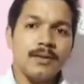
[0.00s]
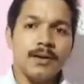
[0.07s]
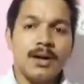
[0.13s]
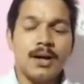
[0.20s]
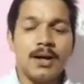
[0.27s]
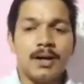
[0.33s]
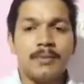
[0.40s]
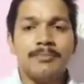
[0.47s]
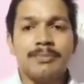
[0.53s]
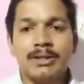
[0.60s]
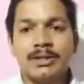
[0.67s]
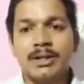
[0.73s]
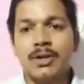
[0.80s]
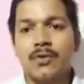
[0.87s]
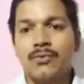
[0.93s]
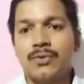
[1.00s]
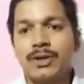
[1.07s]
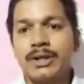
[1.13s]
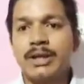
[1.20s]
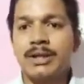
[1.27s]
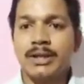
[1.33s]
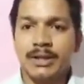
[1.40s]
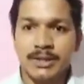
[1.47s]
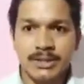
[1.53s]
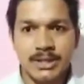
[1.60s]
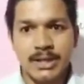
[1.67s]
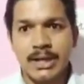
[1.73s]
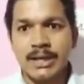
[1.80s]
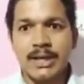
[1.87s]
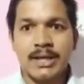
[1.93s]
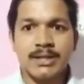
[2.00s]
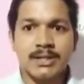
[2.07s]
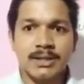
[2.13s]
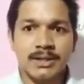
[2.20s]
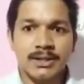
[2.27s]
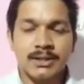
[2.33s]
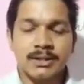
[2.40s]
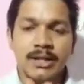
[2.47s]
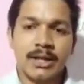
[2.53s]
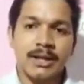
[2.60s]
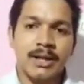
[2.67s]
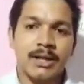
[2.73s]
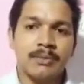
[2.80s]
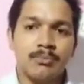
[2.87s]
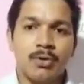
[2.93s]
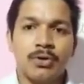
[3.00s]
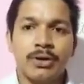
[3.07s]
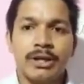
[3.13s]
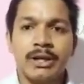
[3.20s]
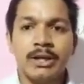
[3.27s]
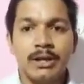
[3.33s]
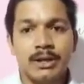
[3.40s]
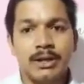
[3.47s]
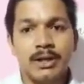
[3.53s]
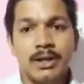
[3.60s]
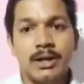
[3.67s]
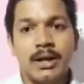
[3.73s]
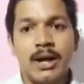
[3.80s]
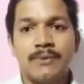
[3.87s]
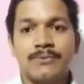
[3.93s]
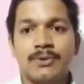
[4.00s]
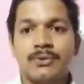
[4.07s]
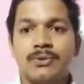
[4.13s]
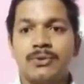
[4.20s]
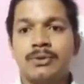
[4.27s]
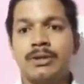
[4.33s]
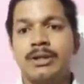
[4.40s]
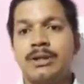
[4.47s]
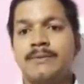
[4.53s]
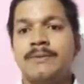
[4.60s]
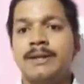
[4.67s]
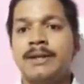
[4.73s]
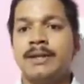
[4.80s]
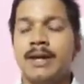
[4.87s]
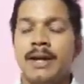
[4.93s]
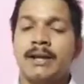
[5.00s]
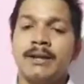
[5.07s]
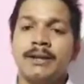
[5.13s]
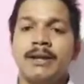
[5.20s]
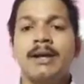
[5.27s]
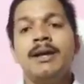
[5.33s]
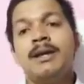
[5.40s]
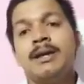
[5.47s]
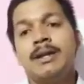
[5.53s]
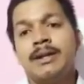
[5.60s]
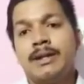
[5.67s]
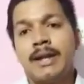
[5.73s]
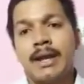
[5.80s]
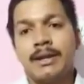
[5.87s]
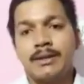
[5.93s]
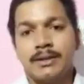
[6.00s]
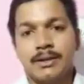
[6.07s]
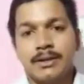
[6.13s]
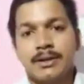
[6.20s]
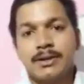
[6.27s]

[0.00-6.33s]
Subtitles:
method of eating, like as it is there, like morning, afternoon, evening, and night.